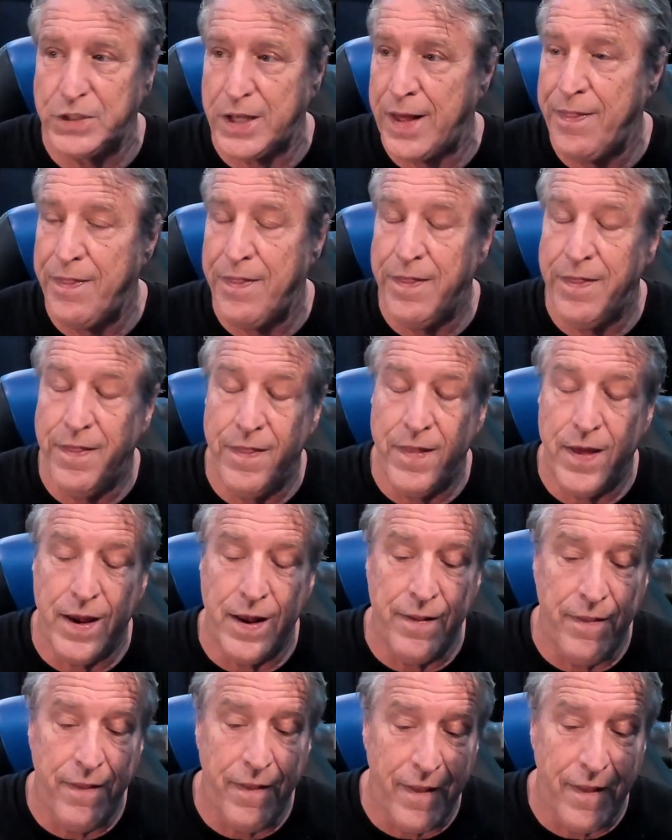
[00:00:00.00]
And
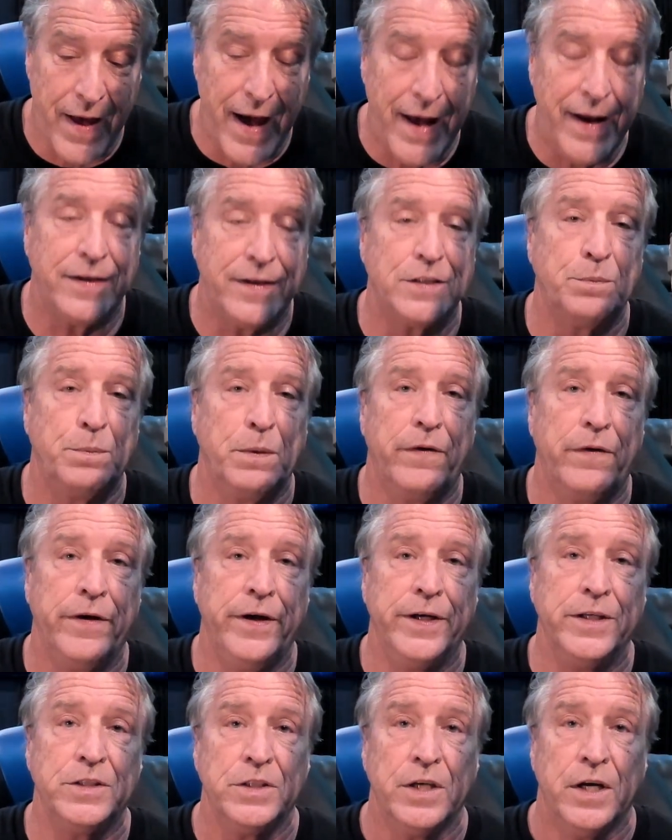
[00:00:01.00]
in that
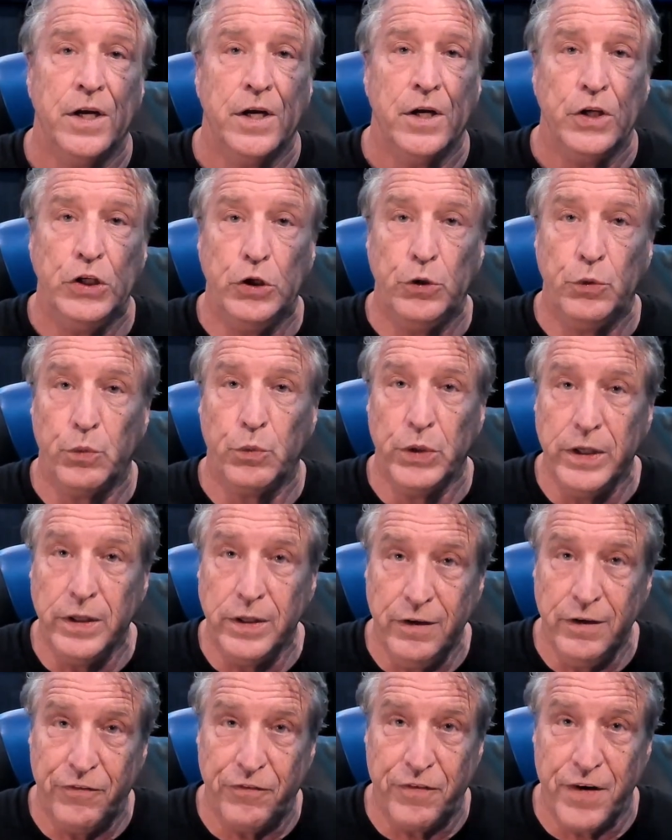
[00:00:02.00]
experience, you
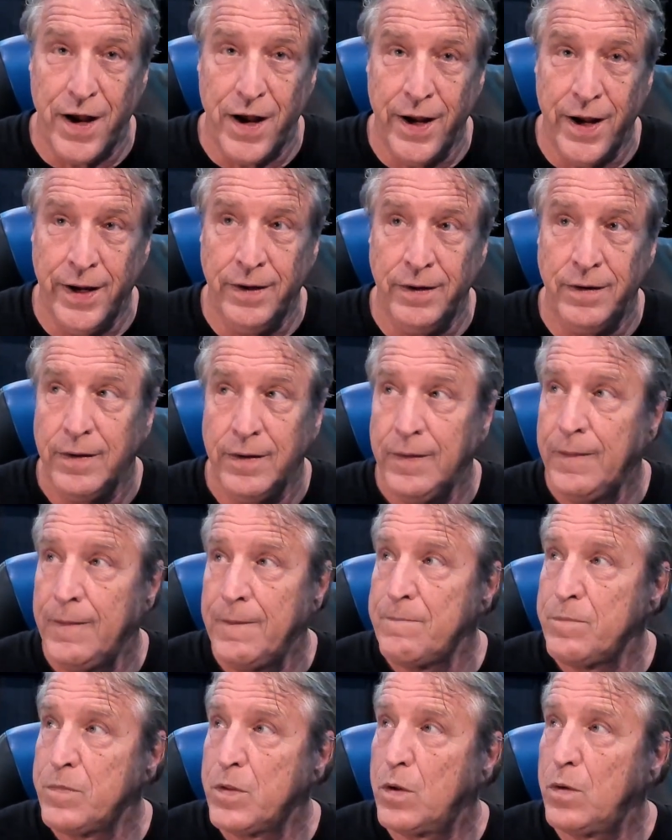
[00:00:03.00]
really find
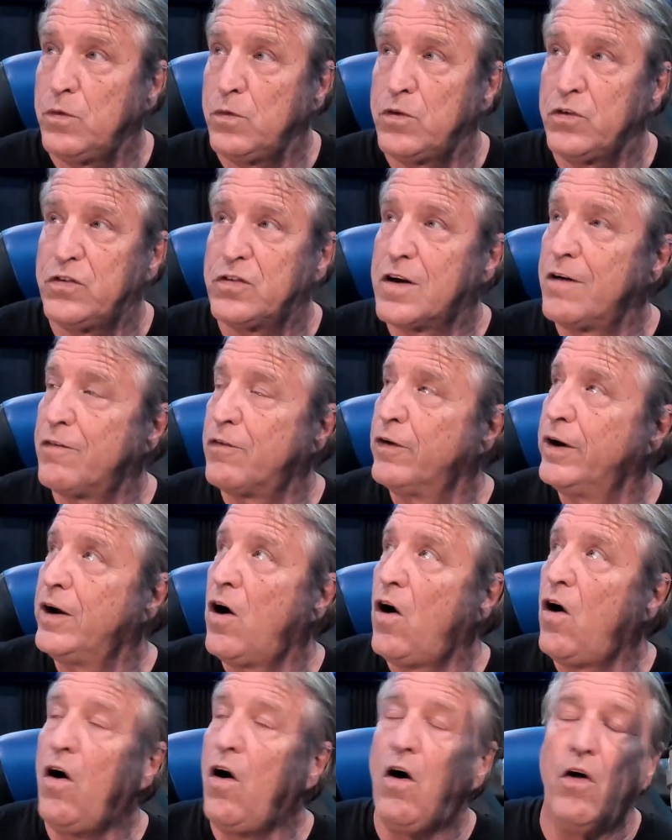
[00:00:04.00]
discovering
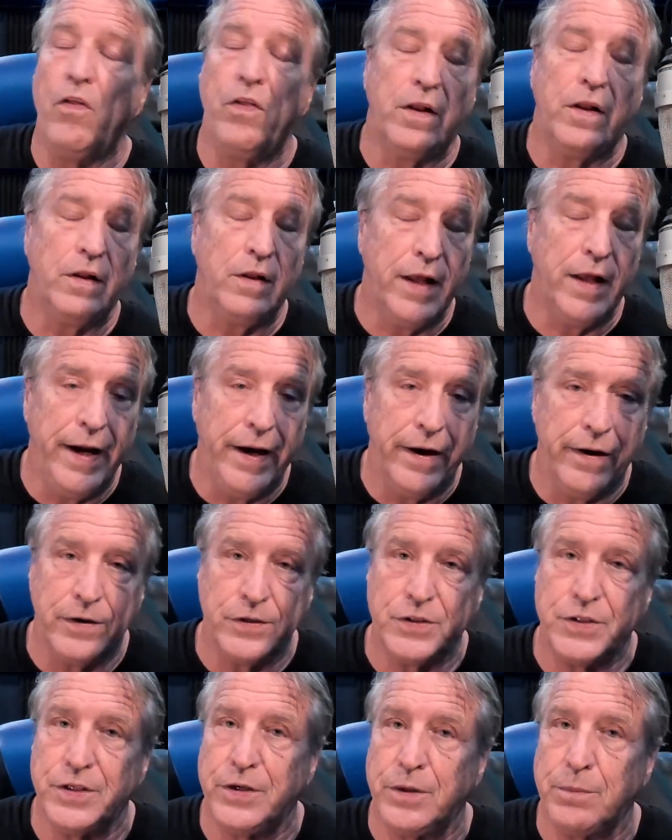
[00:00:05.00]
all the
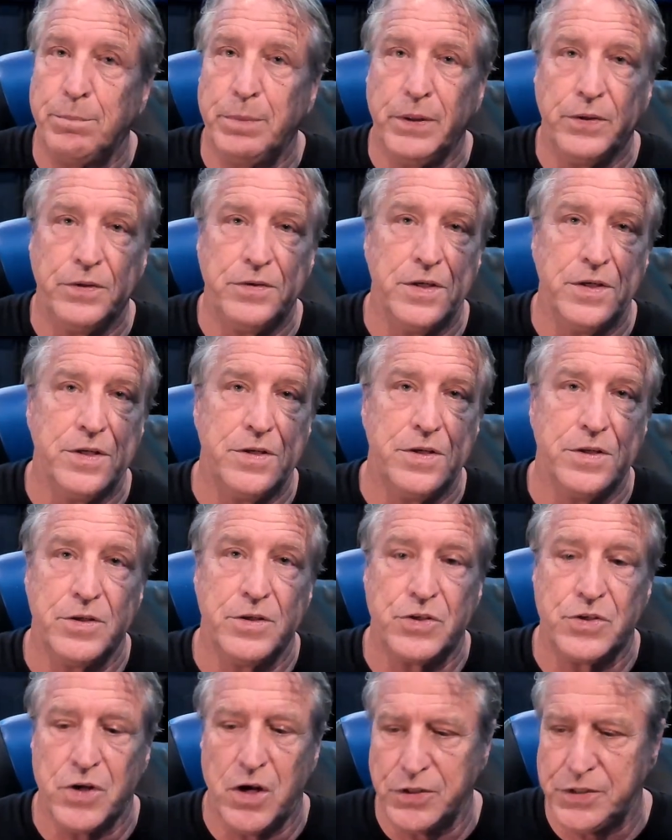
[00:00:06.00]
layers that are built into
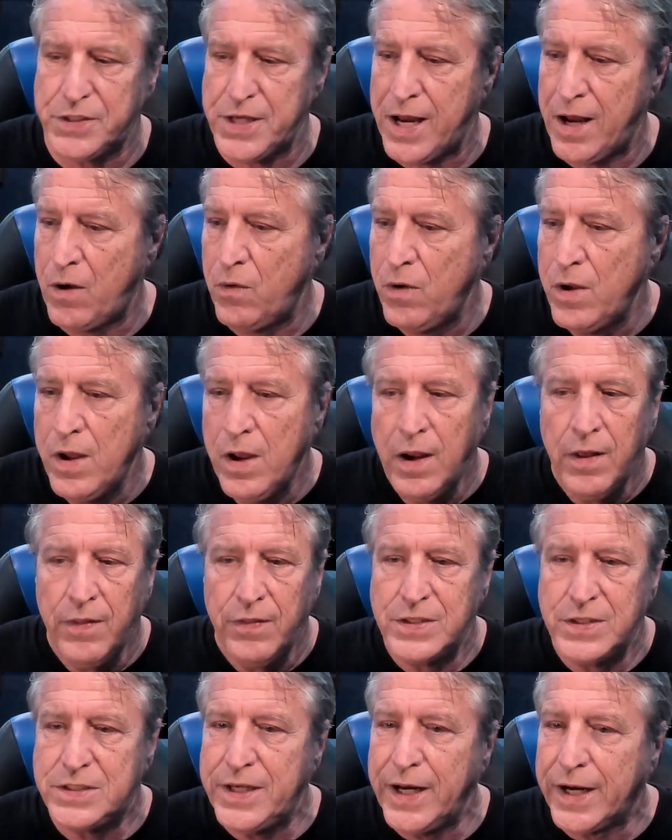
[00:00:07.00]
the songs, how
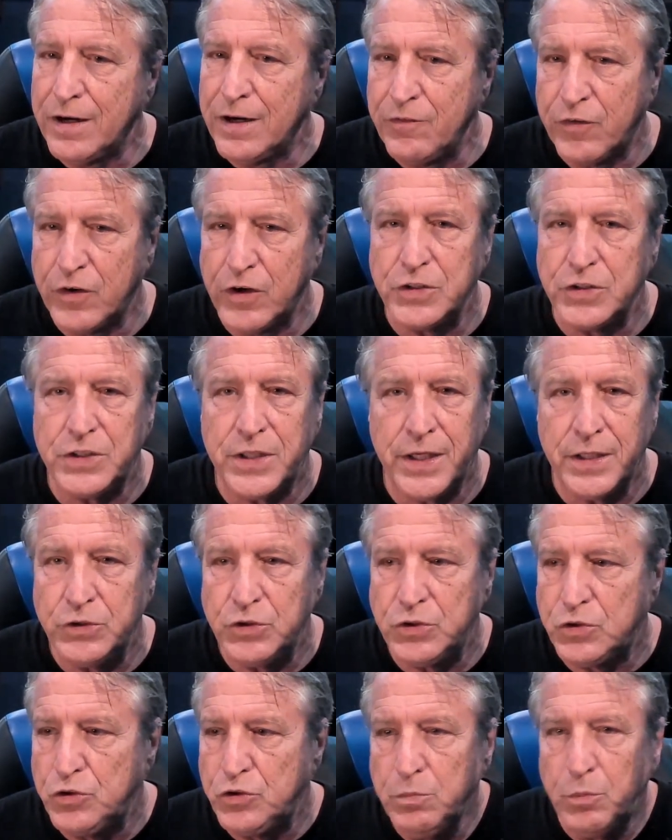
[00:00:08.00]
the second verse
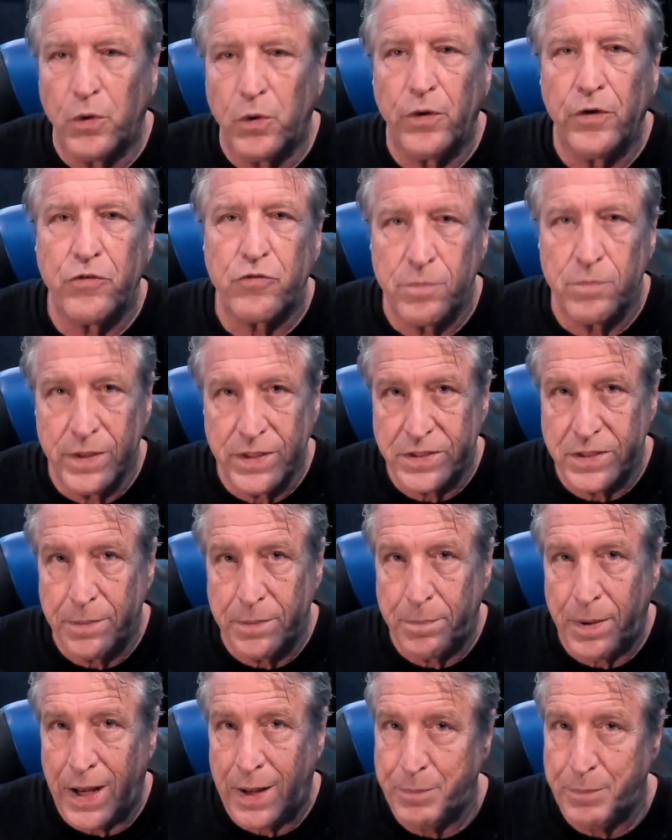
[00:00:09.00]
has 2 more instruments
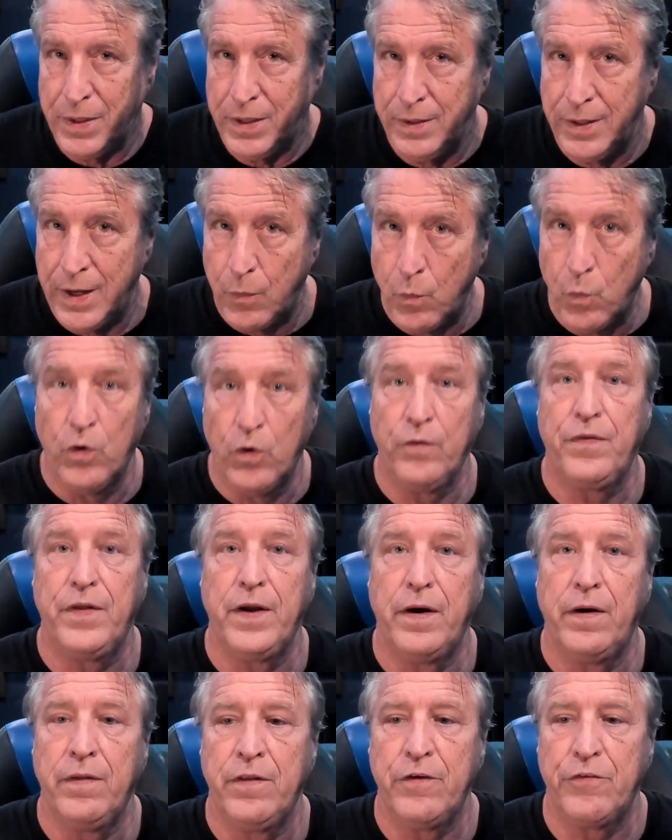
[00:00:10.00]
that pop in that weren't there in the